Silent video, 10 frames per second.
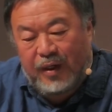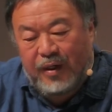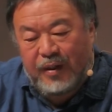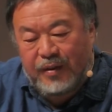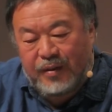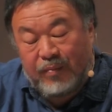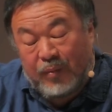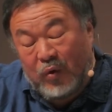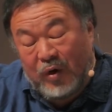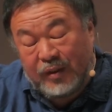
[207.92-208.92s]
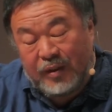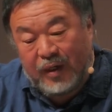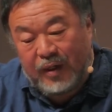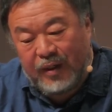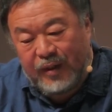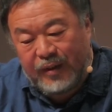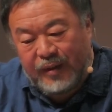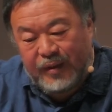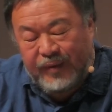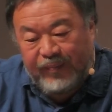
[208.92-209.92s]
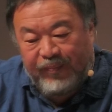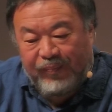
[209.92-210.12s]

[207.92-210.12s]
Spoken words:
an artist, more as an artist,